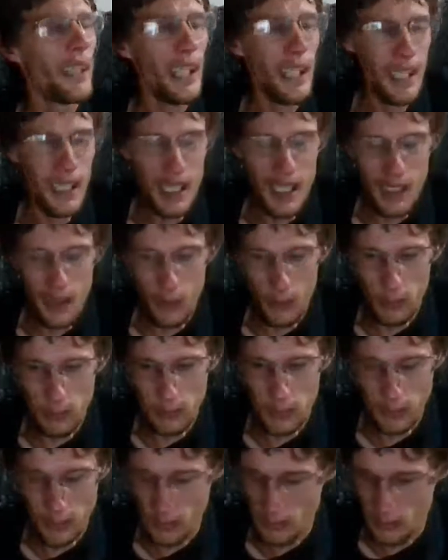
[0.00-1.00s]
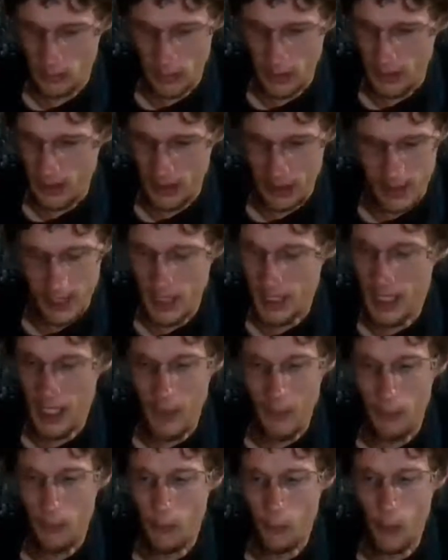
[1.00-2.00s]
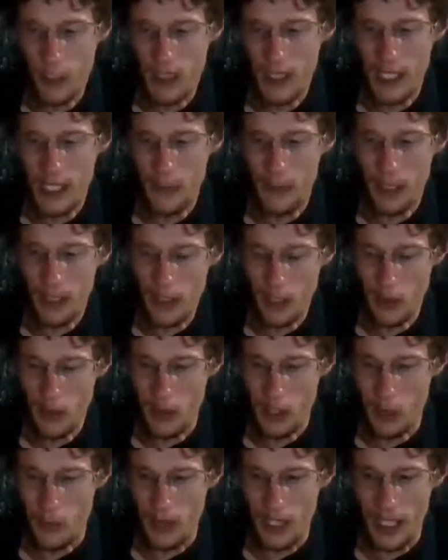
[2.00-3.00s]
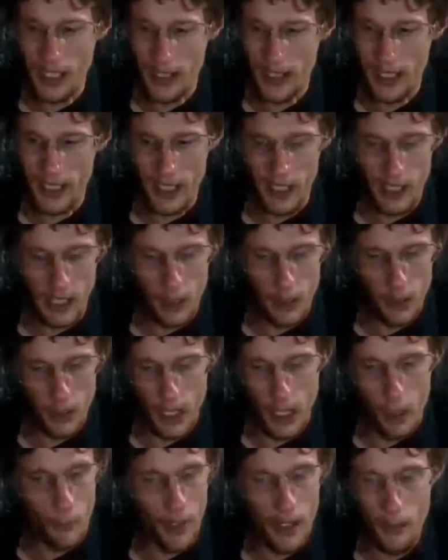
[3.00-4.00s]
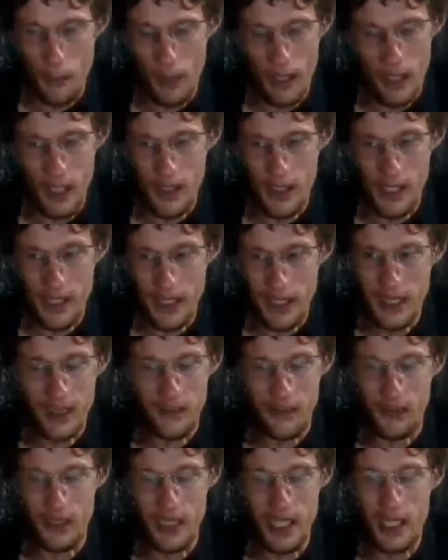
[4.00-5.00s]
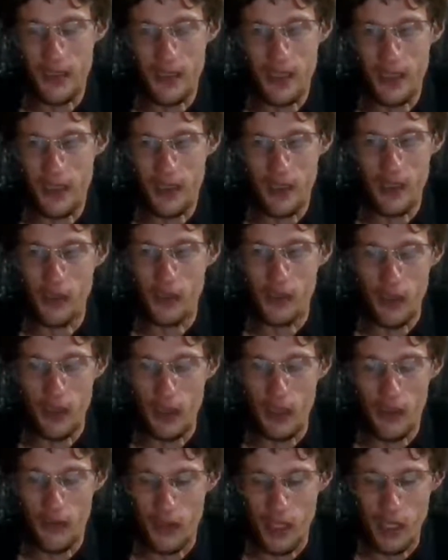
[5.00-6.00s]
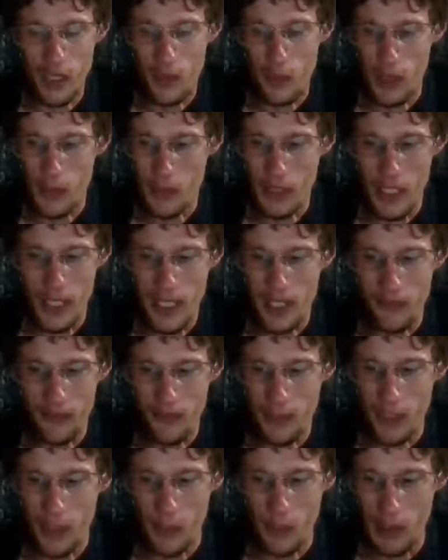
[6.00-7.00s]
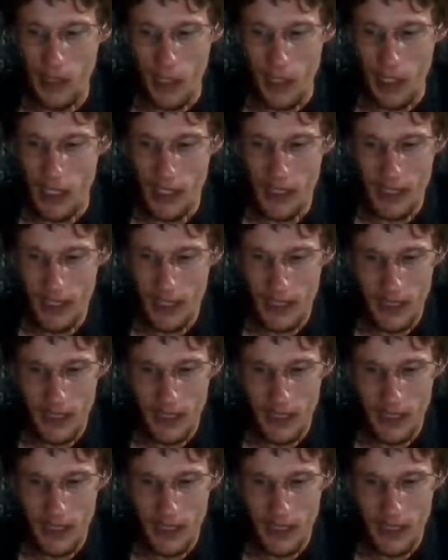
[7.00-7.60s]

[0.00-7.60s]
kind of didn't wish I had my YouTube back then, but because I didn't when I was doing a lot of road trips, I didn't film a lot.